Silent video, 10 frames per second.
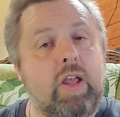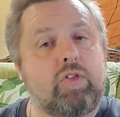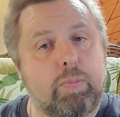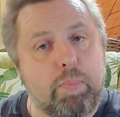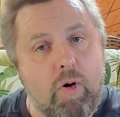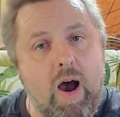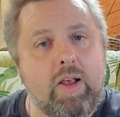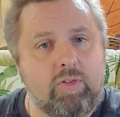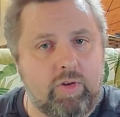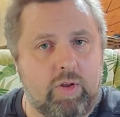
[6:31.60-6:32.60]
yet to
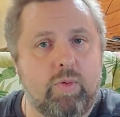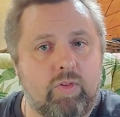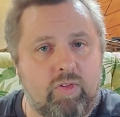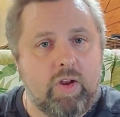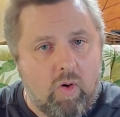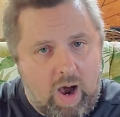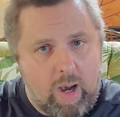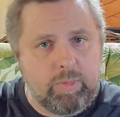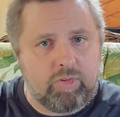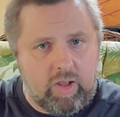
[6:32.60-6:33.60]
prosecute a single
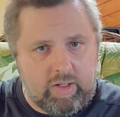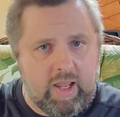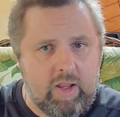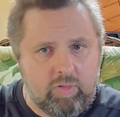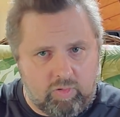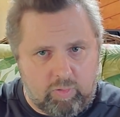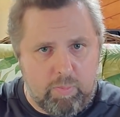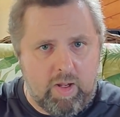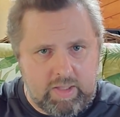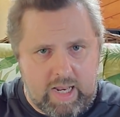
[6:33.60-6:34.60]
homicide case that's
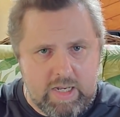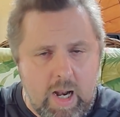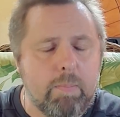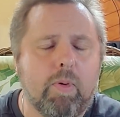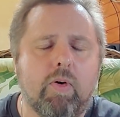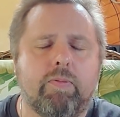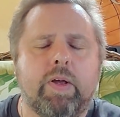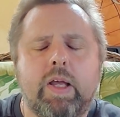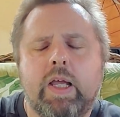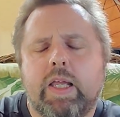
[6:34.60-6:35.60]
among that number
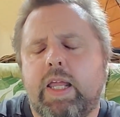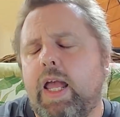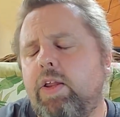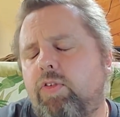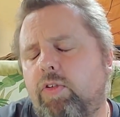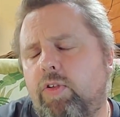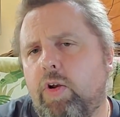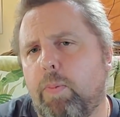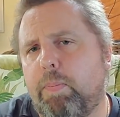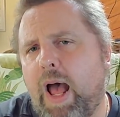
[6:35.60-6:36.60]
of cases
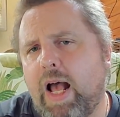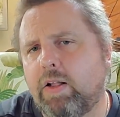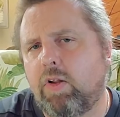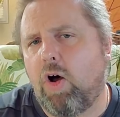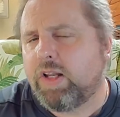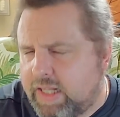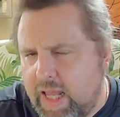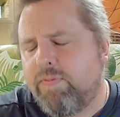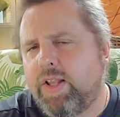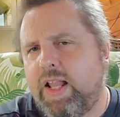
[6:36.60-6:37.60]
that are backlogged,
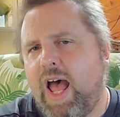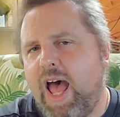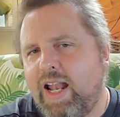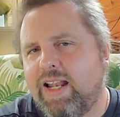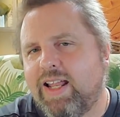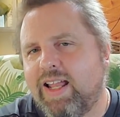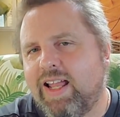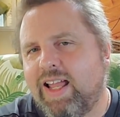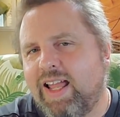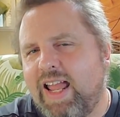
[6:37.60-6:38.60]
given that,
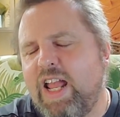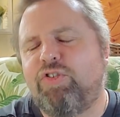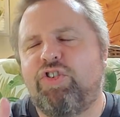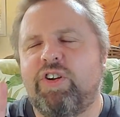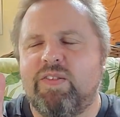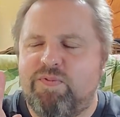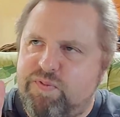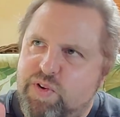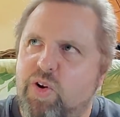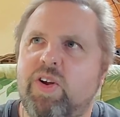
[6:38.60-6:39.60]
it should
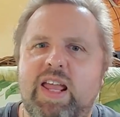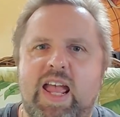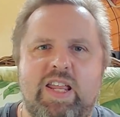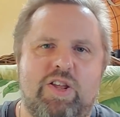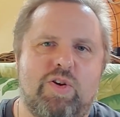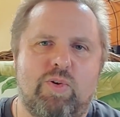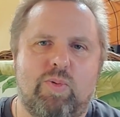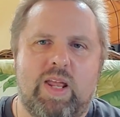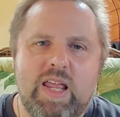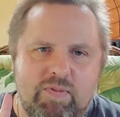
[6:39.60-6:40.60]
infuriate
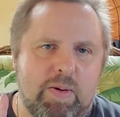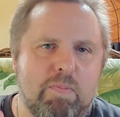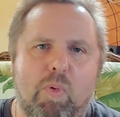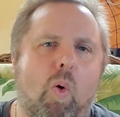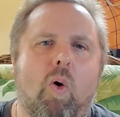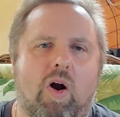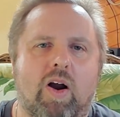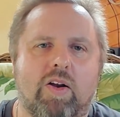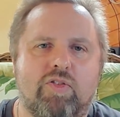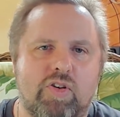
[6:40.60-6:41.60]
you even
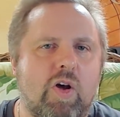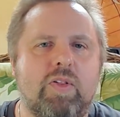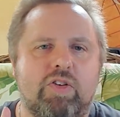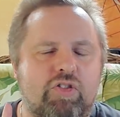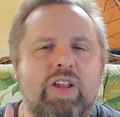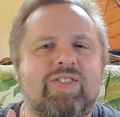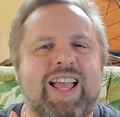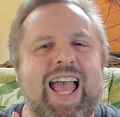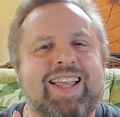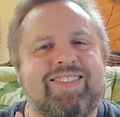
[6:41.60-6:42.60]
more to know that she
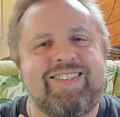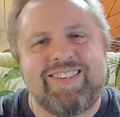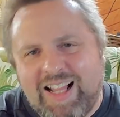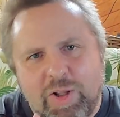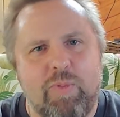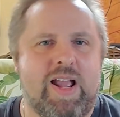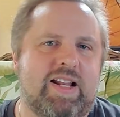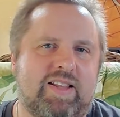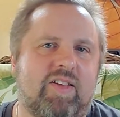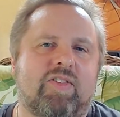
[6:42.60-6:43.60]
has
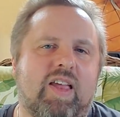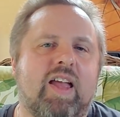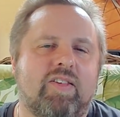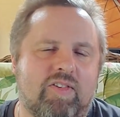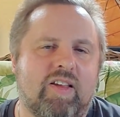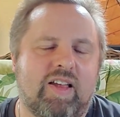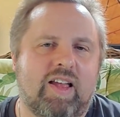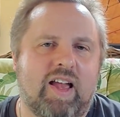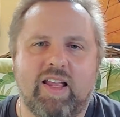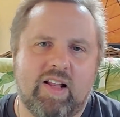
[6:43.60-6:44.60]
accelerated this case
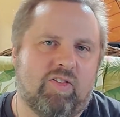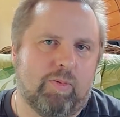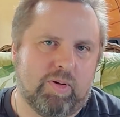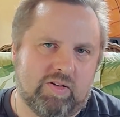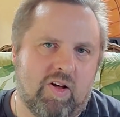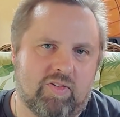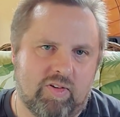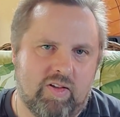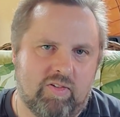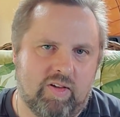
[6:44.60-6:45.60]
against the
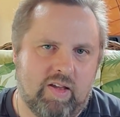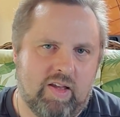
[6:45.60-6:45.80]
McCloskeys.